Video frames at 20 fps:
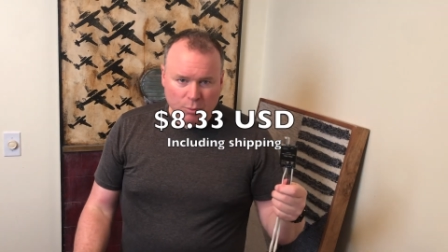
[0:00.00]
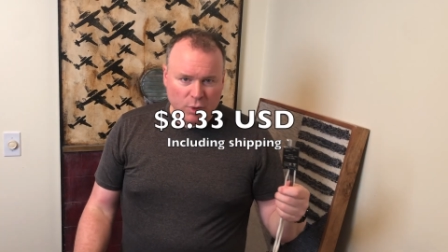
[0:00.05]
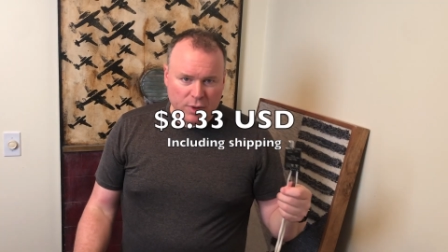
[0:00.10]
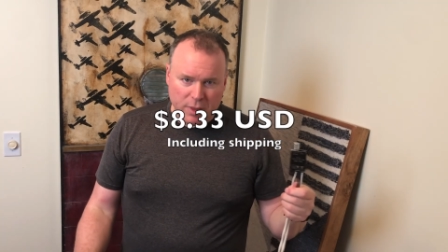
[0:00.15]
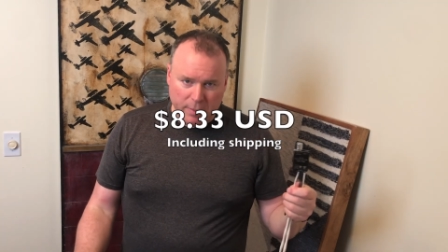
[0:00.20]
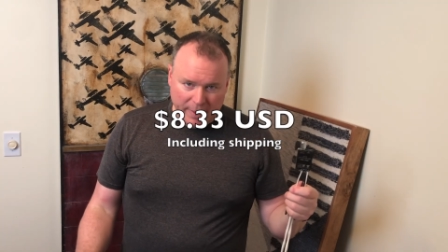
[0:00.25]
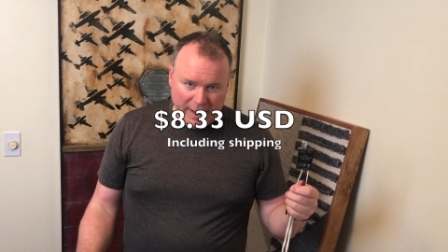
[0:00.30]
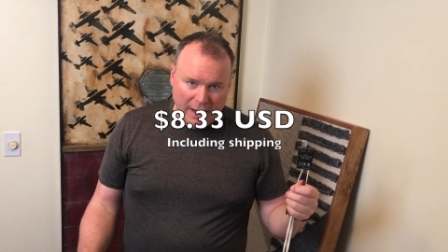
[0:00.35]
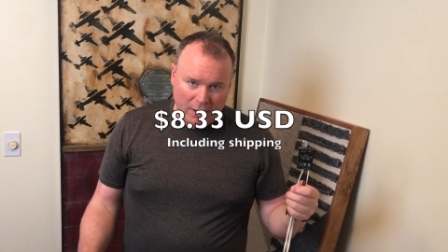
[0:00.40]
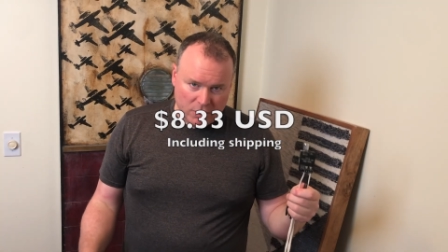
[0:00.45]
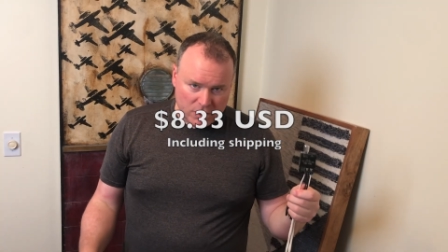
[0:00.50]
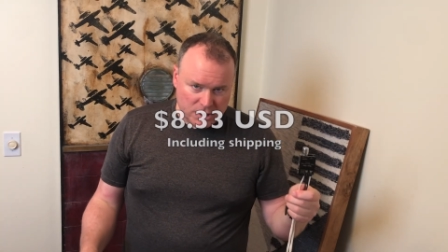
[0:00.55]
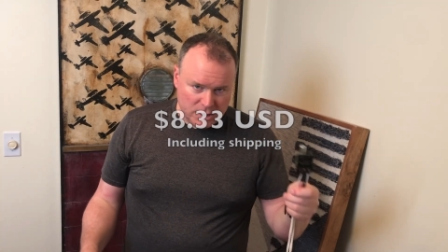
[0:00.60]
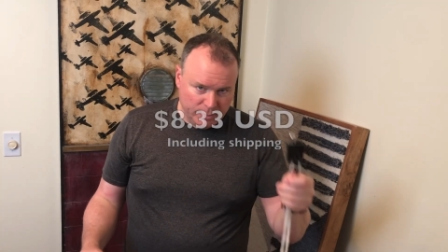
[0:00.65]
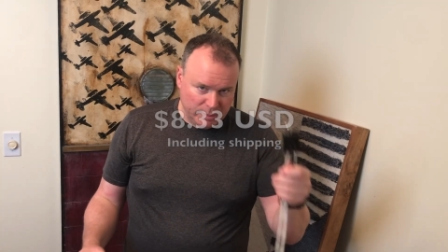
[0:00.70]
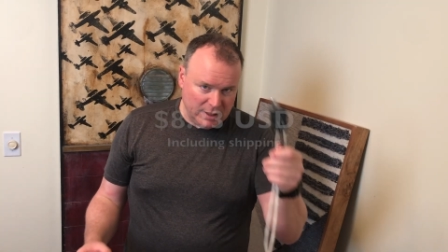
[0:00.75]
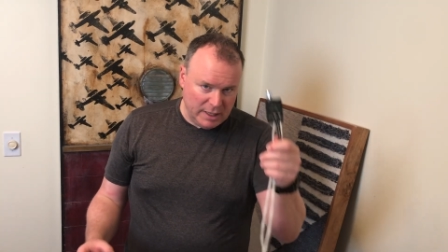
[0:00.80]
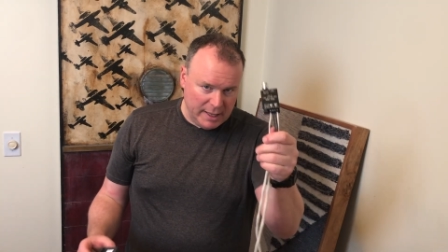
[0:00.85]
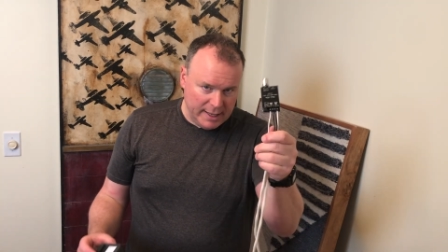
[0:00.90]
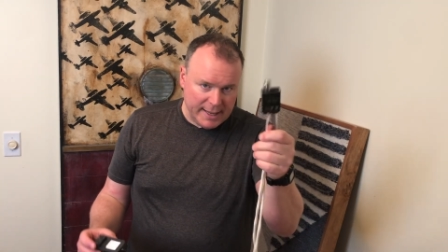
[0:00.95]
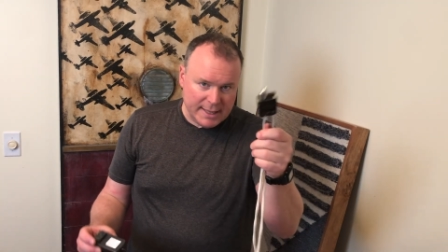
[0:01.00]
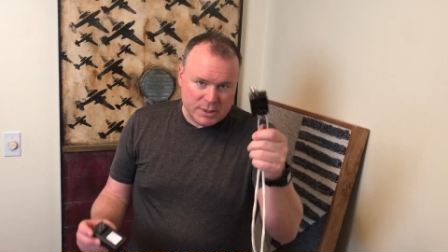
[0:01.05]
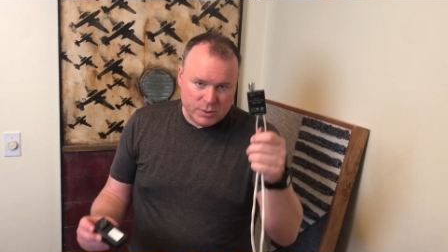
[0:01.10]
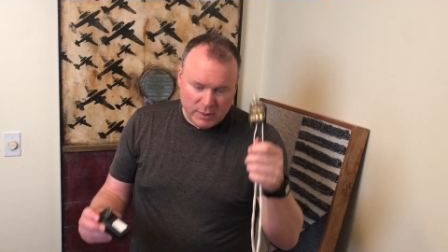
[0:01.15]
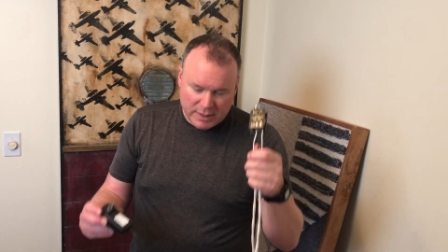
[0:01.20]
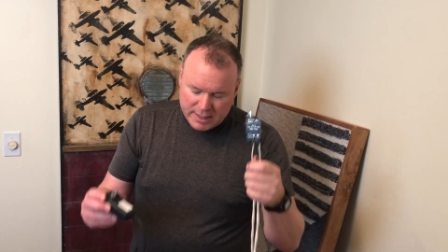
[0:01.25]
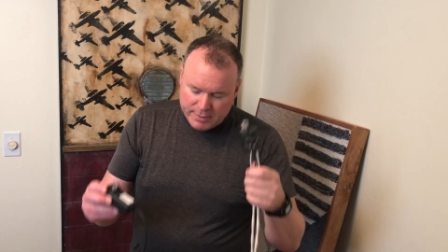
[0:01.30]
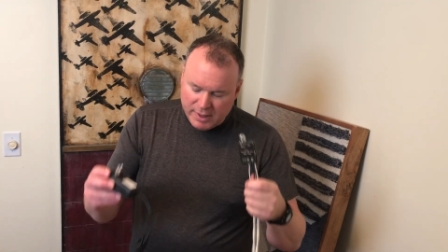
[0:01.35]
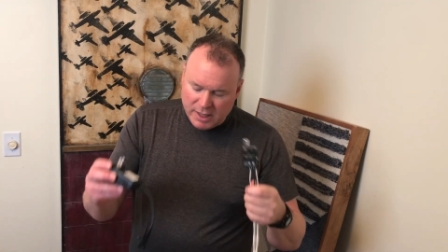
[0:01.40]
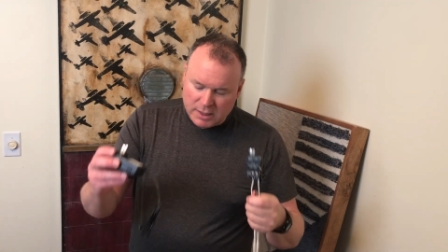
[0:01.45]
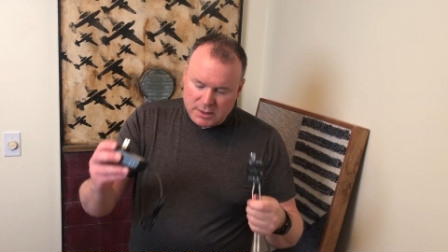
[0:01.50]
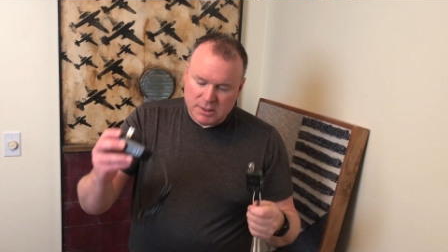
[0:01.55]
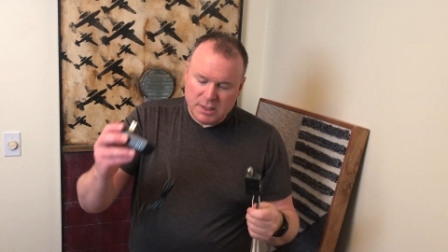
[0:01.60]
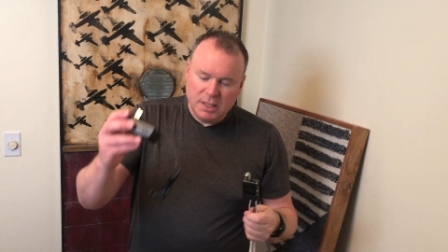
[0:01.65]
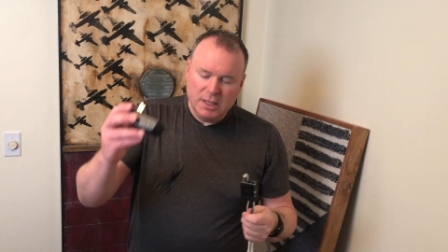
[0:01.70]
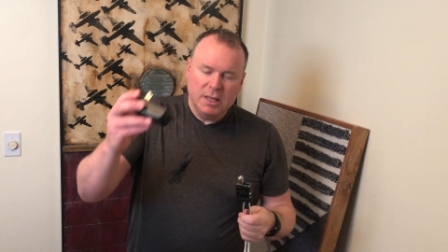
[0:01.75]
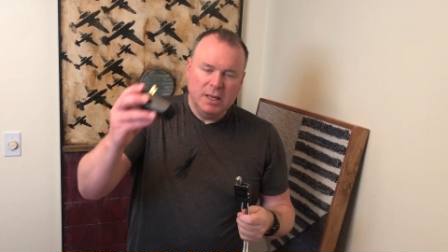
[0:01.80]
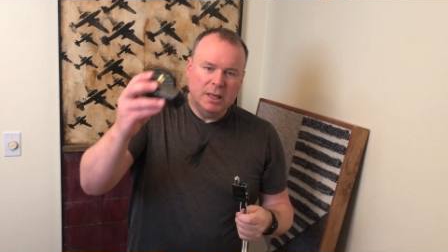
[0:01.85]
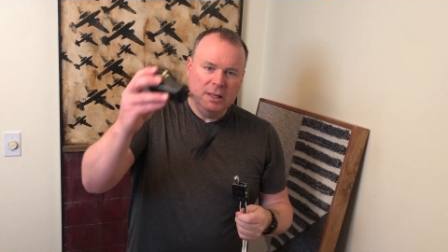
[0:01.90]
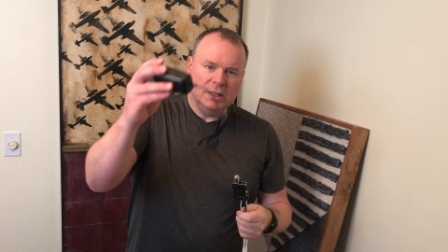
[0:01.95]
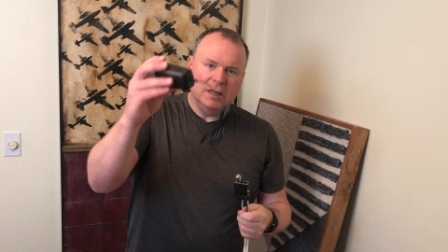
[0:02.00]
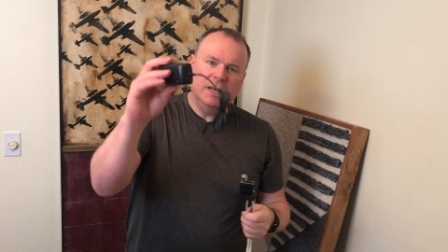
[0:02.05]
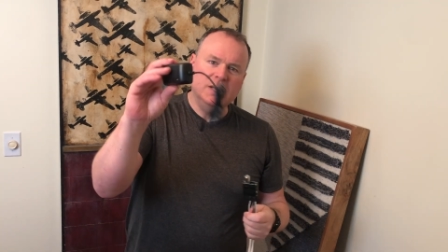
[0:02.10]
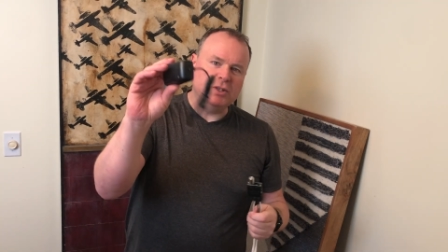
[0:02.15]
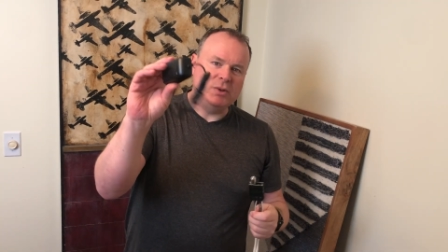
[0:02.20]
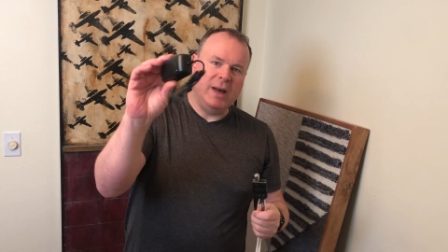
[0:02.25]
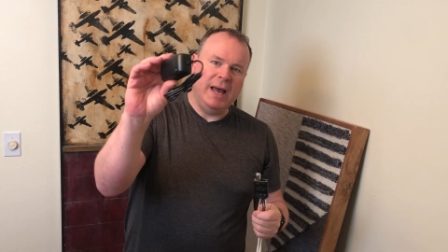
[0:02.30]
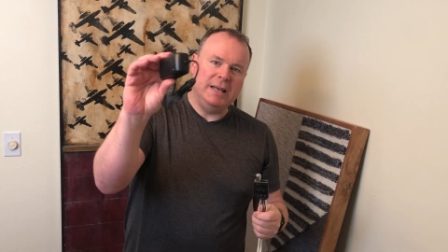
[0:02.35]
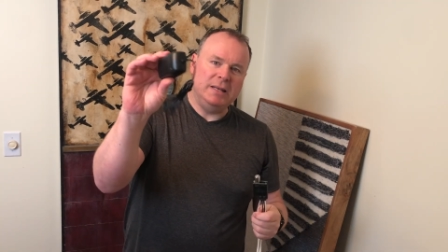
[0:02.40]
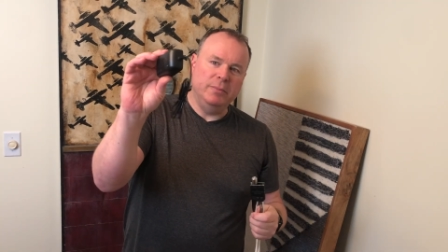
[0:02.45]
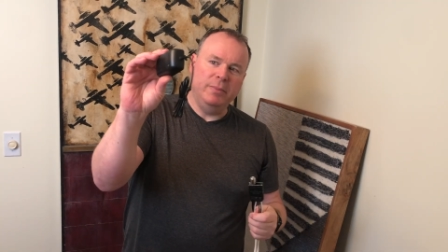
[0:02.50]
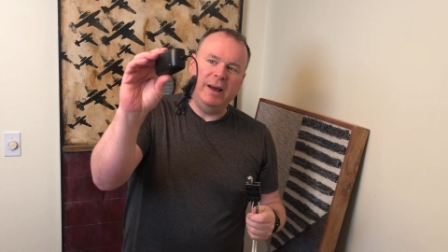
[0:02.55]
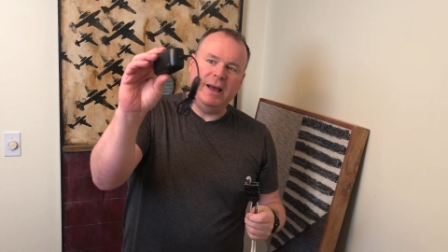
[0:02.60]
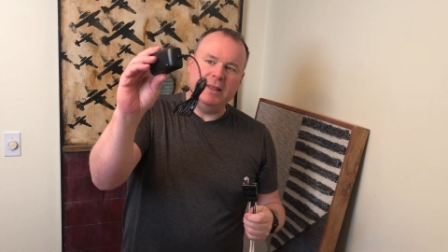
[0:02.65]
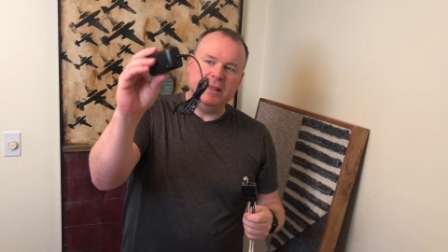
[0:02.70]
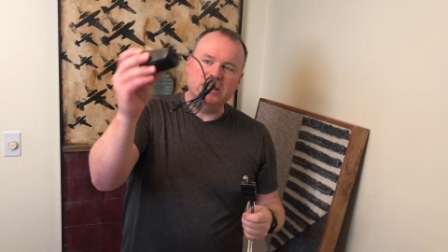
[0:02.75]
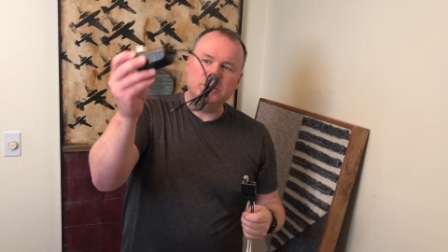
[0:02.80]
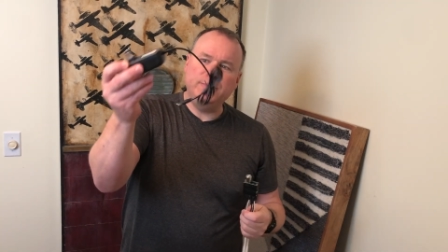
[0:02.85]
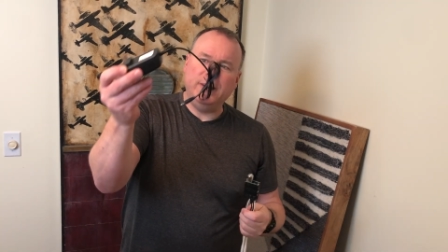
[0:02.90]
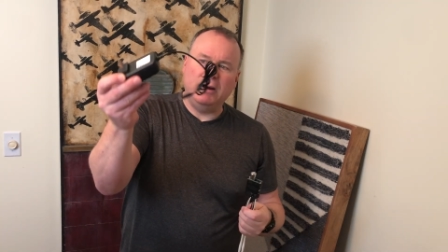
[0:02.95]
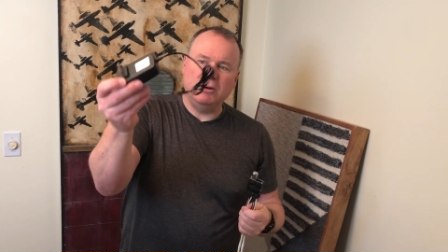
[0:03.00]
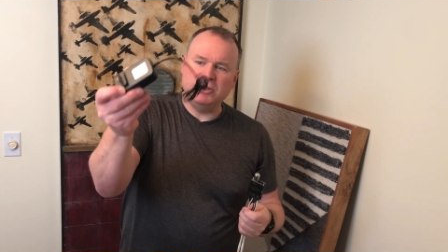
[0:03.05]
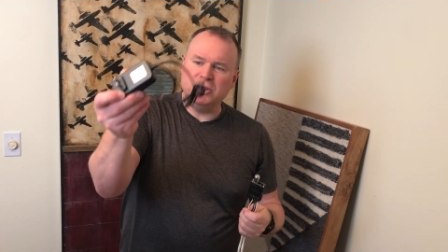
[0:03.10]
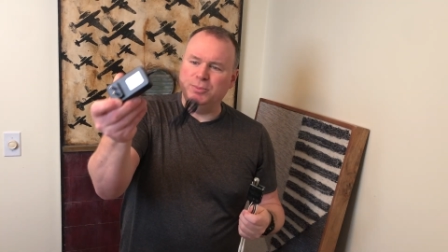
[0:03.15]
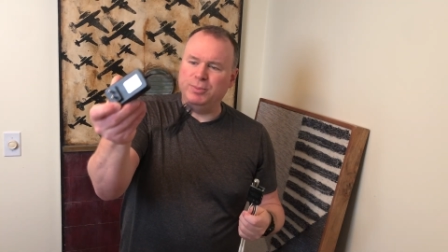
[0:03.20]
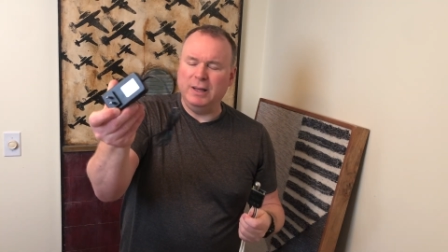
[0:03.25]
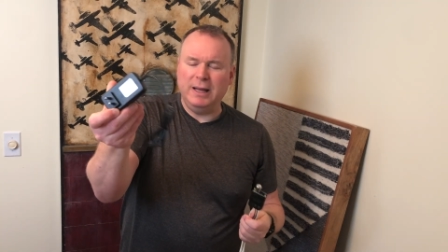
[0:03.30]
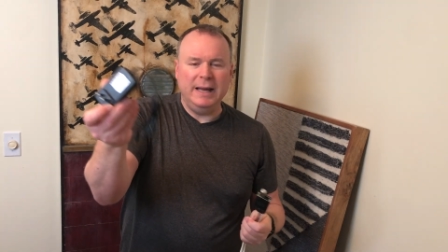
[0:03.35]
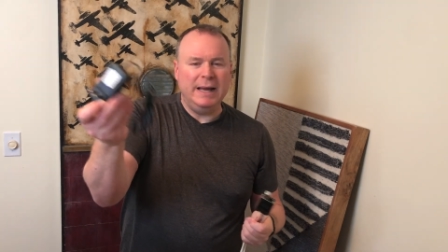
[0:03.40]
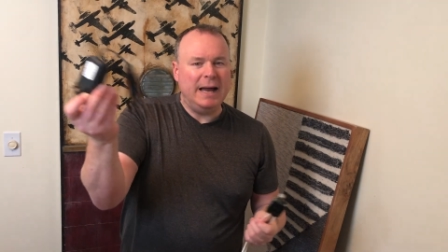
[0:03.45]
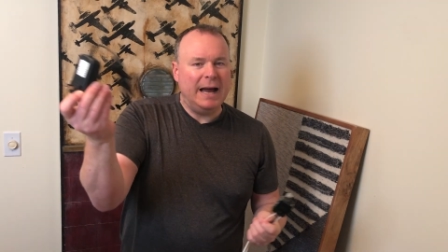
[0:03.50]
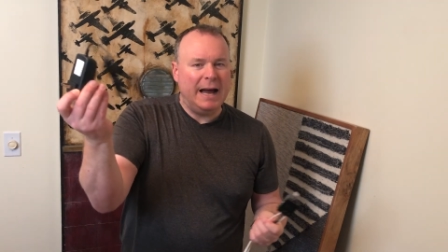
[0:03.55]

with a power supply at 20 bucks, so I had to buy this power supply.